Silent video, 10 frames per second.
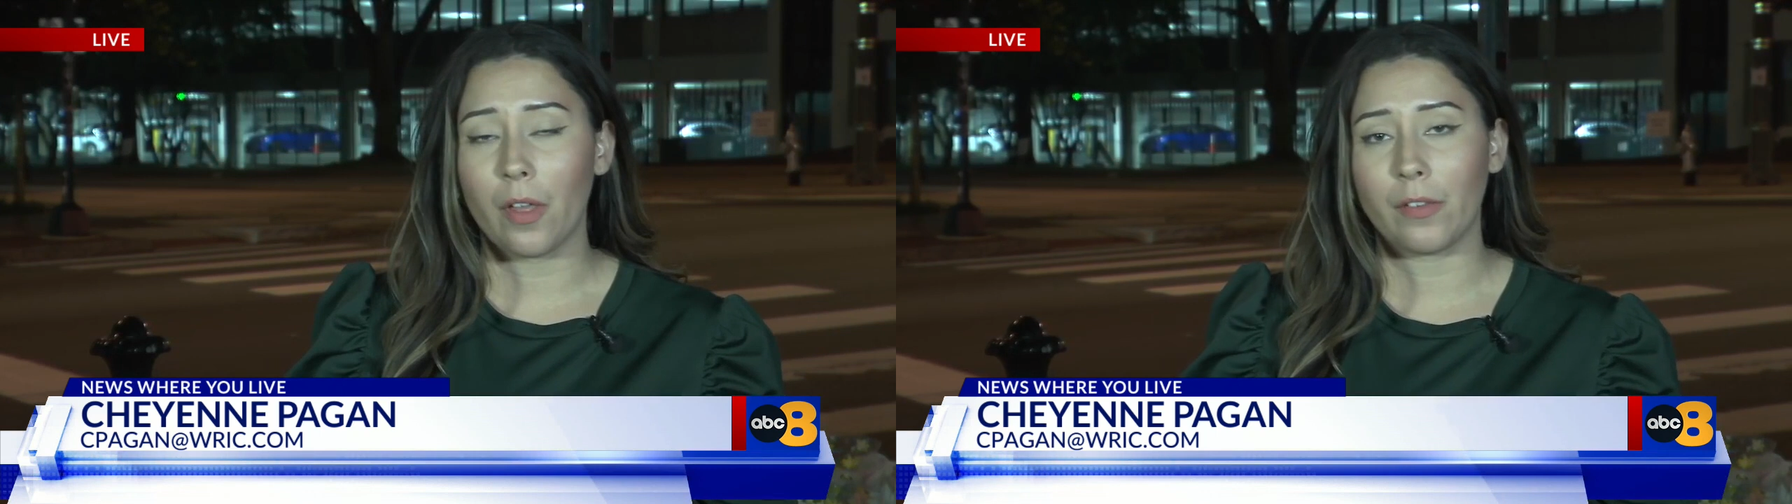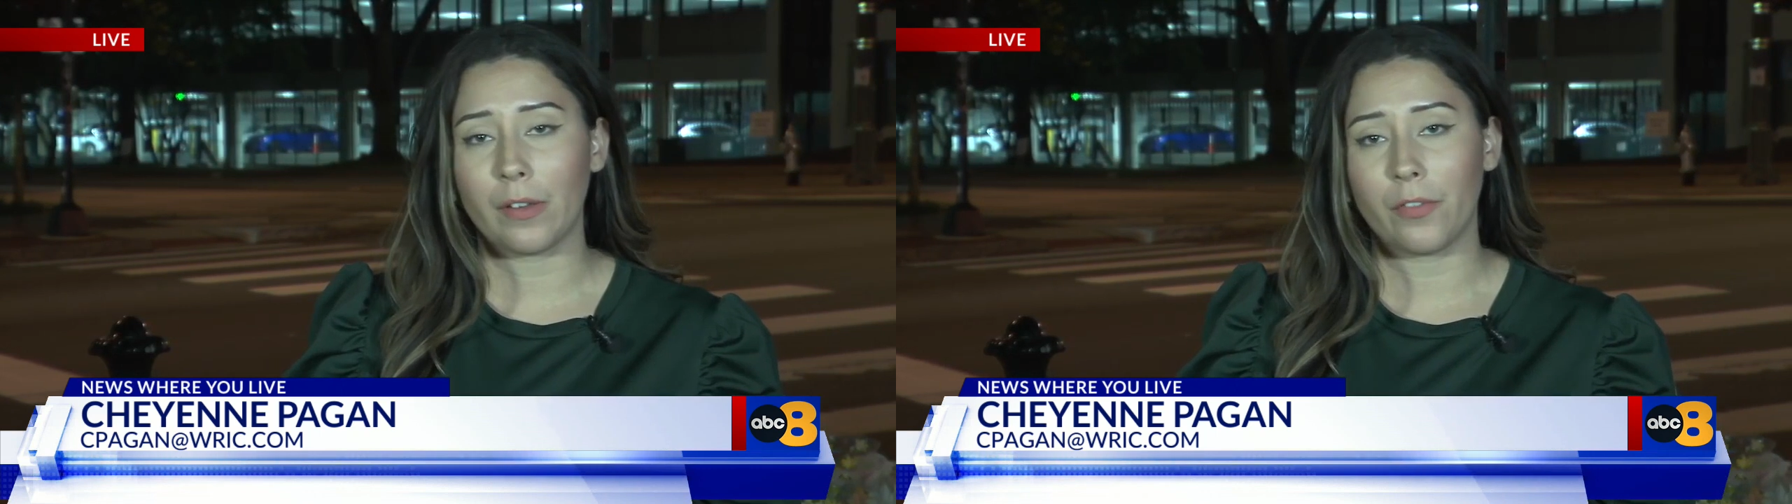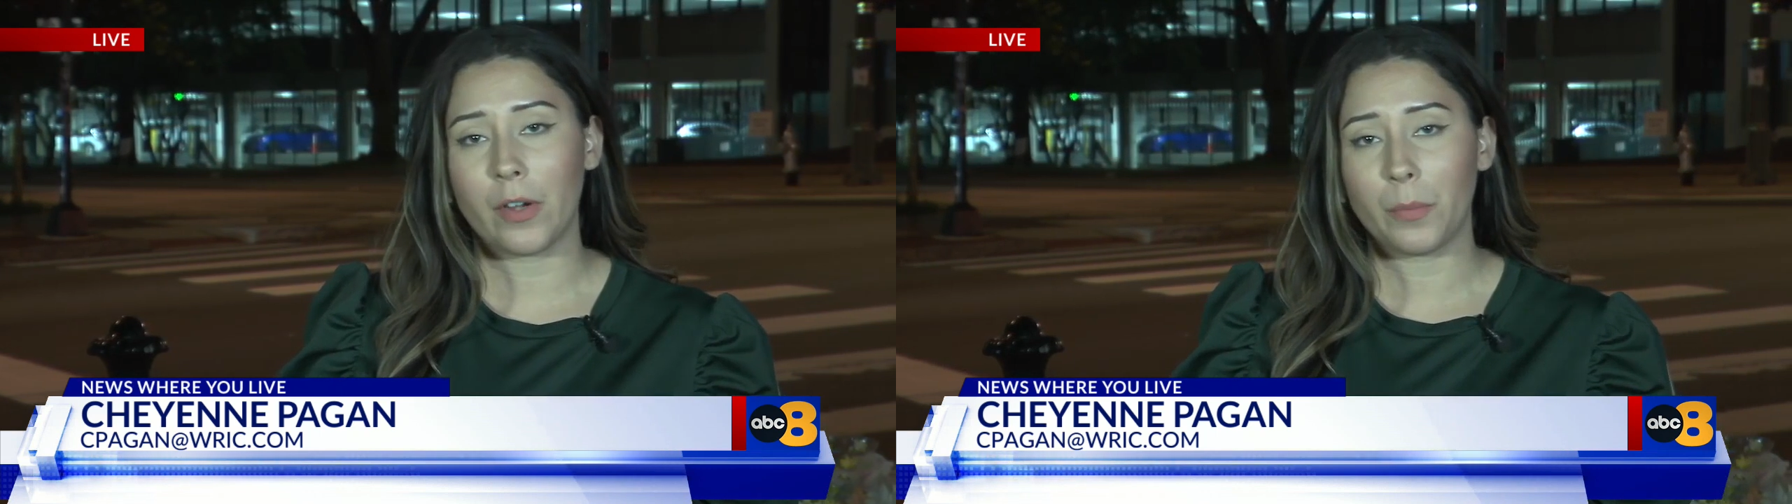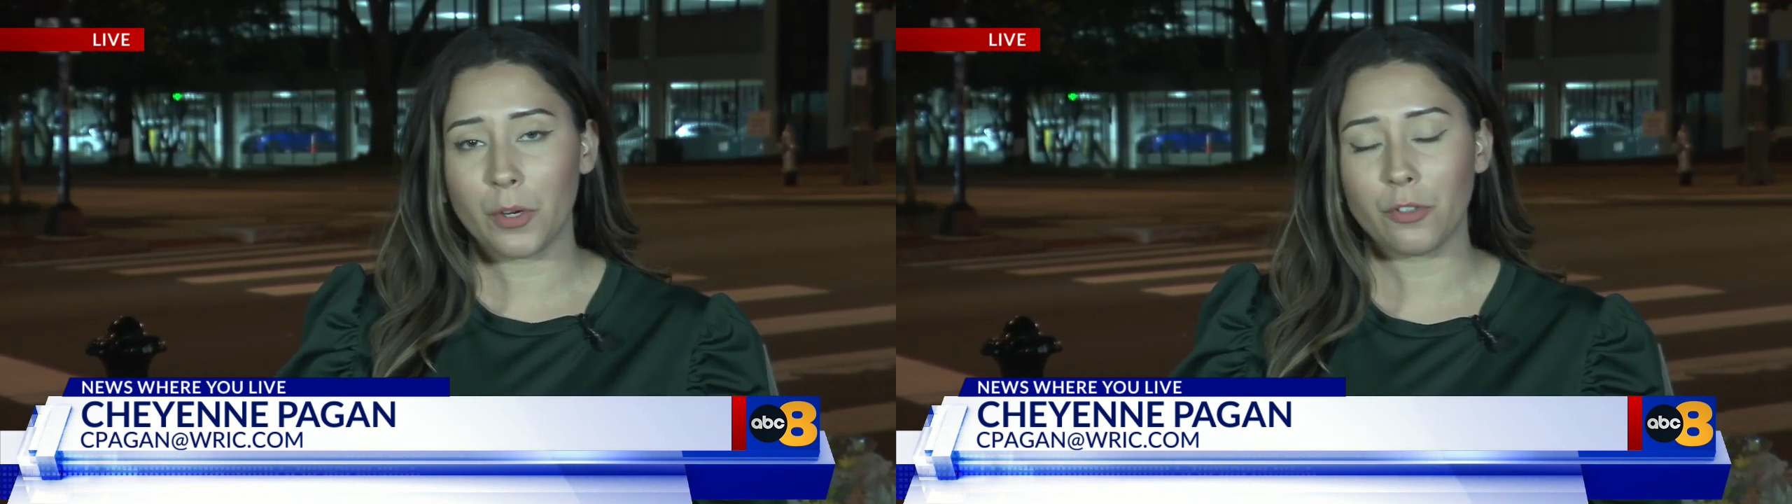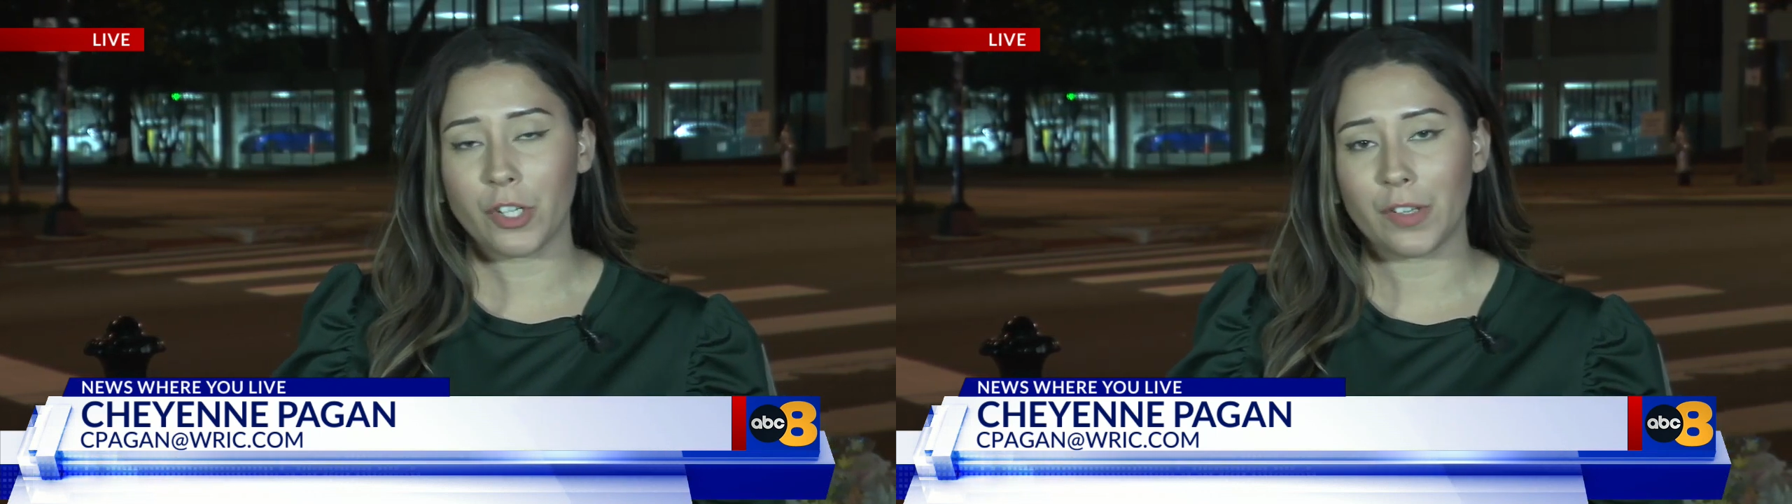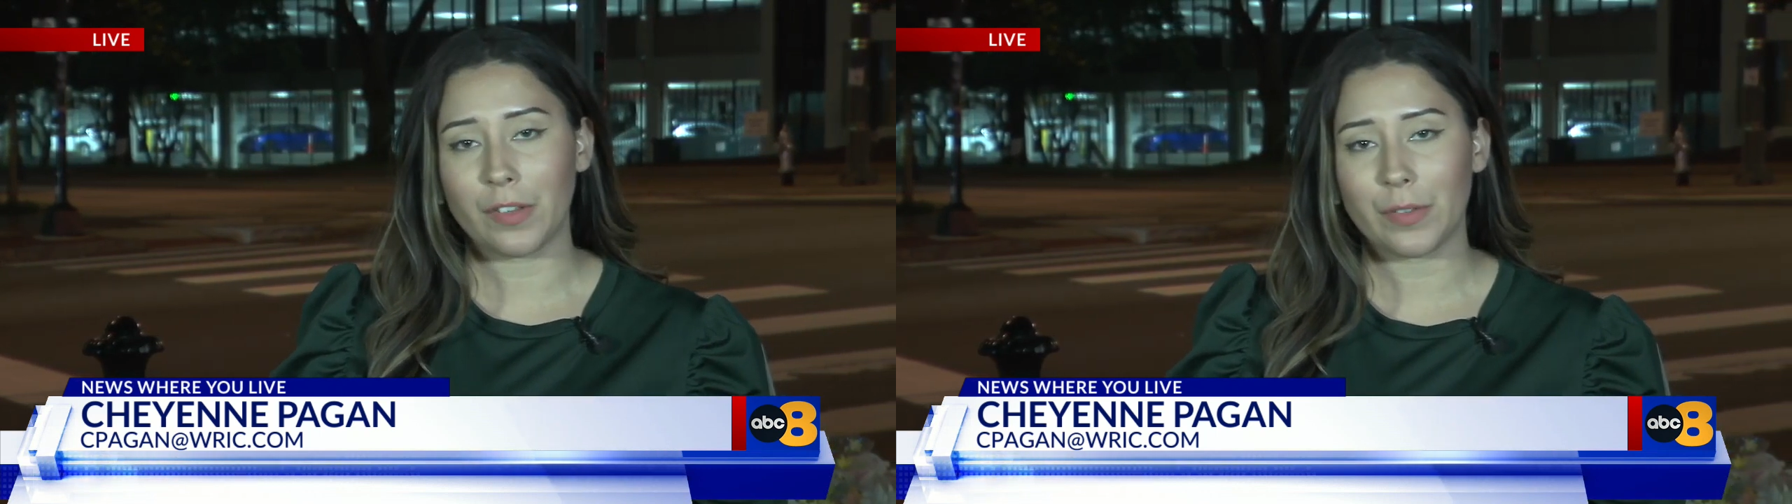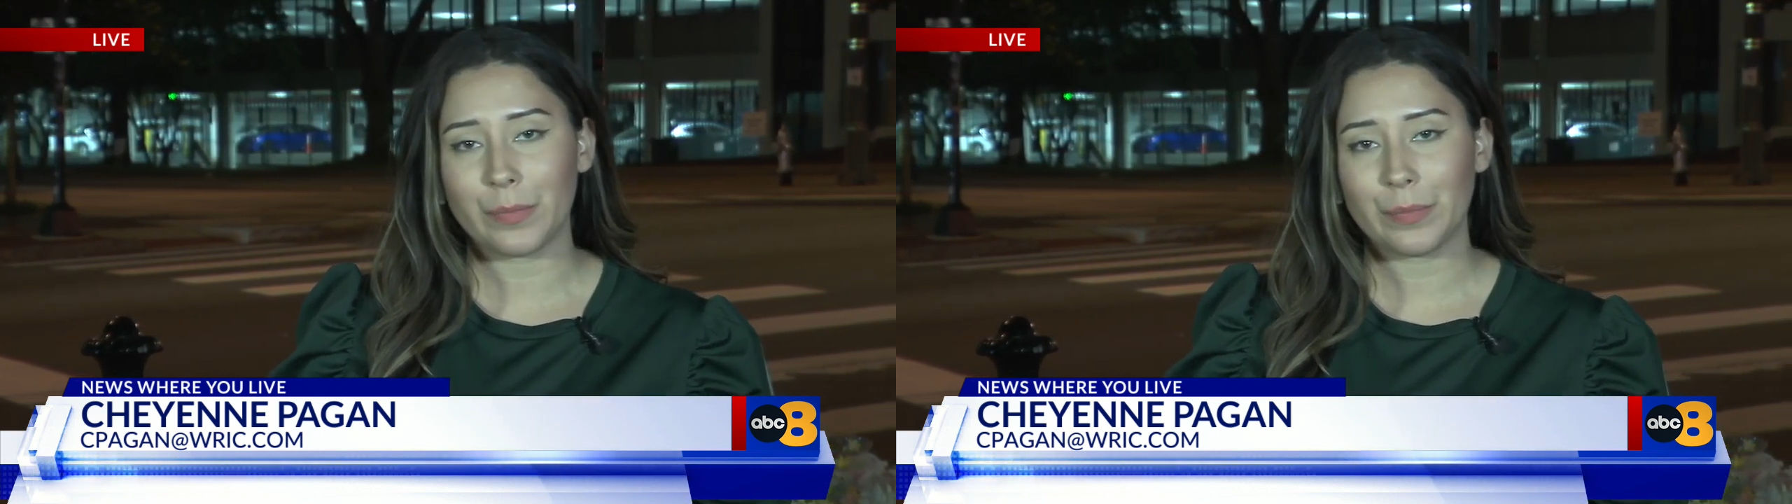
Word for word: of different approaches.